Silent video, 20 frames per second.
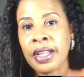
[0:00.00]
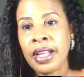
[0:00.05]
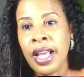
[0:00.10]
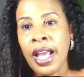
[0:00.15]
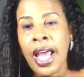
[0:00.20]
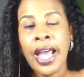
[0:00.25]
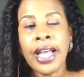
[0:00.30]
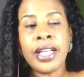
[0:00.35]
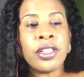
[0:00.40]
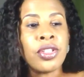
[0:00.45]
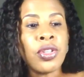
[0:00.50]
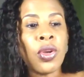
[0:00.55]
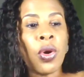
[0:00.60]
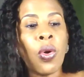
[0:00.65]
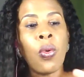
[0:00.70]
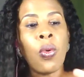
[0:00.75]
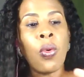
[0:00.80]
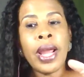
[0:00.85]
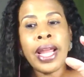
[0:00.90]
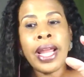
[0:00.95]
And
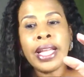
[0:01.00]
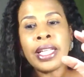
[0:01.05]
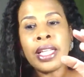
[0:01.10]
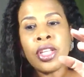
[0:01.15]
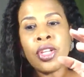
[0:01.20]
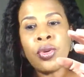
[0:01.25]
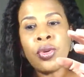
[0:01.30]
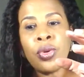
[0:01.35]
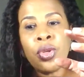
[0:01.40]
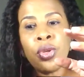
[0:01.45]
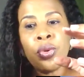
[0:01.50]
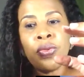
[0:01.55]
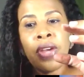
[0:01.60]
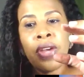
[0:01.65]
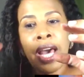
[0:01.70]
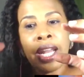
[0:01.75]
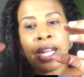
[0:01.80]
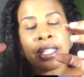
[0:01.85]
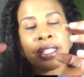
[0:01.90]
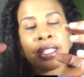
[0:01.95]
so you
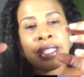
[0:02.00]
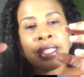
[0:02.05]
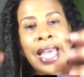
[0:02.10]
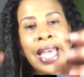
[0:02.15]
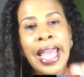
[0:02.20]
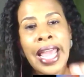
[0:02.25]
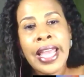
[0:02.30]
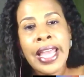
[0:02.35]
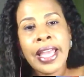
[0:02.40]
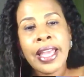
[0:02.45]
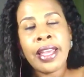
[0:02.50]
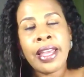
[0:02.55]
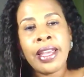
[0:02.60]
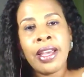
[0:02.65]
got to take